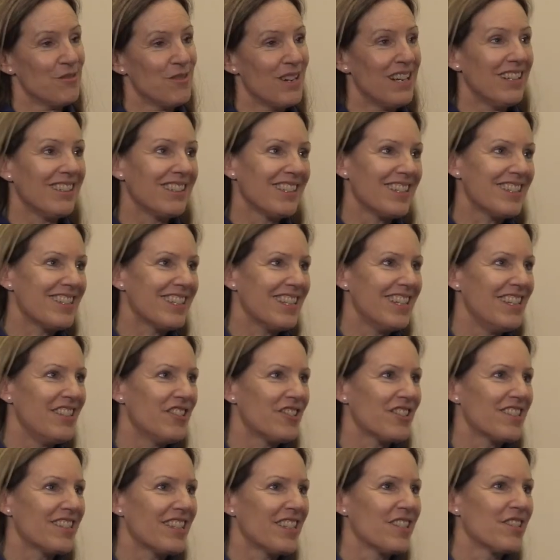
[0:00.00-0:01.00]
Well, it's an
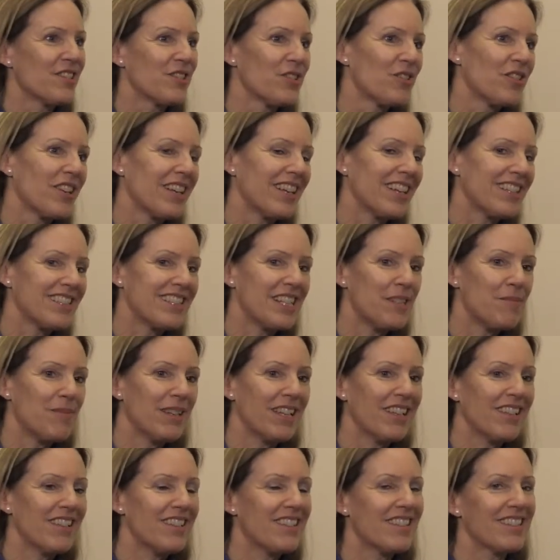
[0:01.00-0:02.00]
interesting story actually,
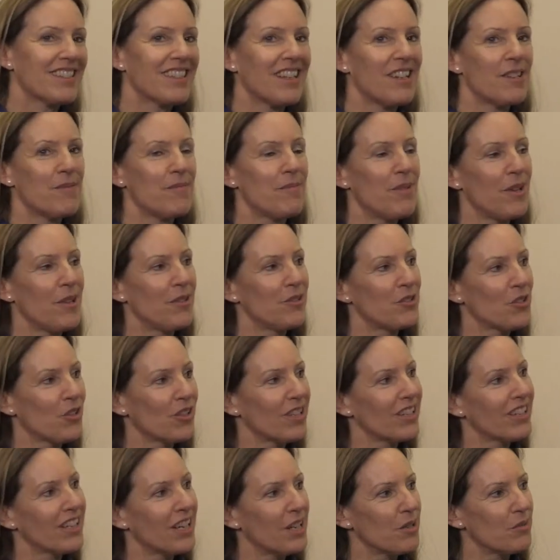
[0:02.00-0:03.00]
because both
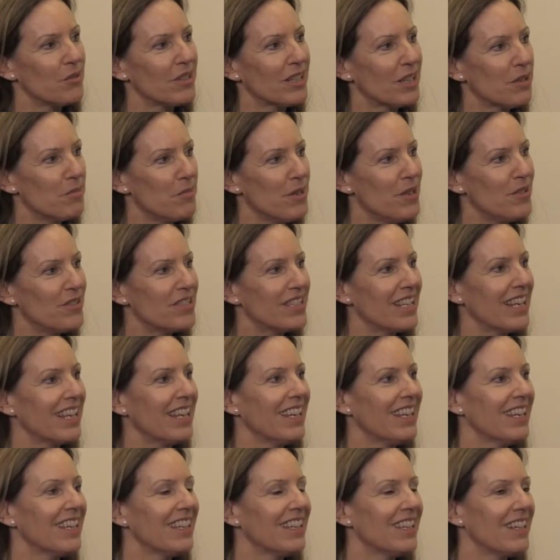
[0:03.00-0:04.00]
John and I were
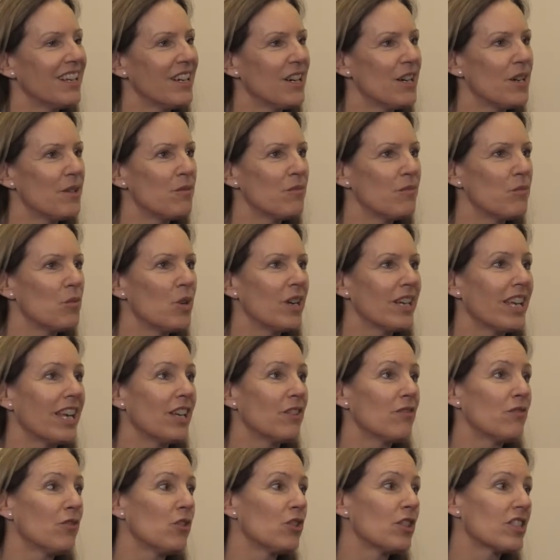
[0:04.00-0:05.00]
commuting,
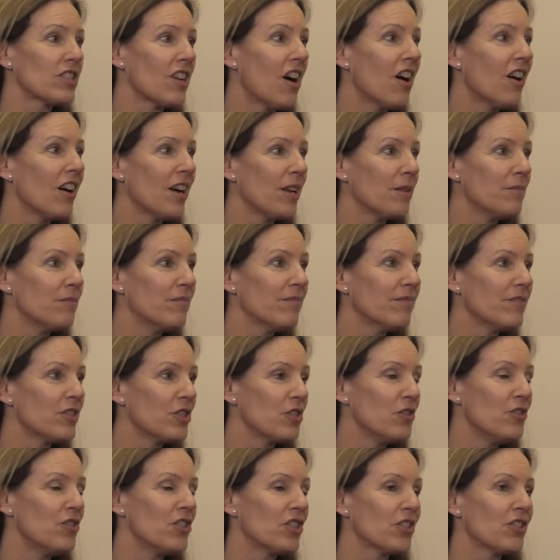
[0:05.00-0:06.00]
working full-time,
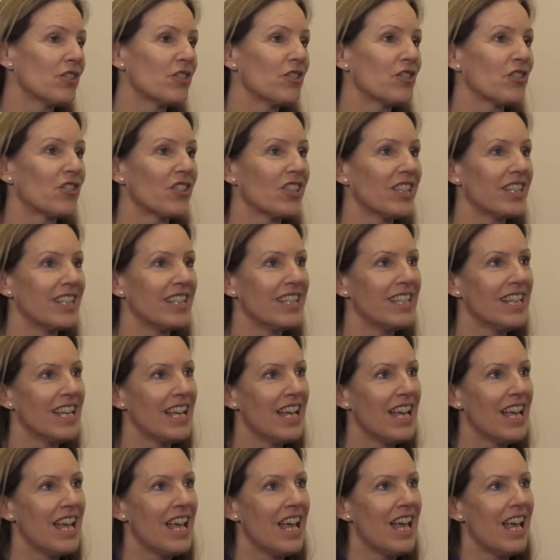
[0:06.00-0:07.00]
two children,
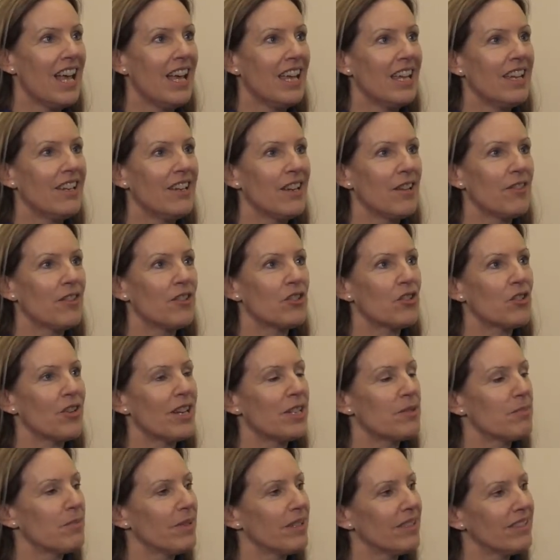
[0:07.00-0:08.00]
you know, the
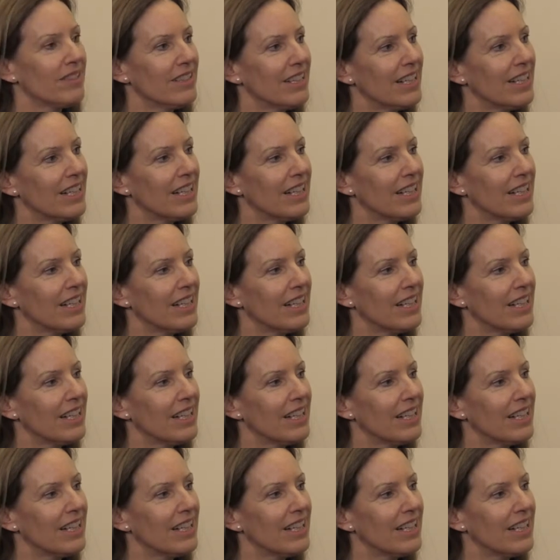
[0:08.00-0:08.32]
treadmill.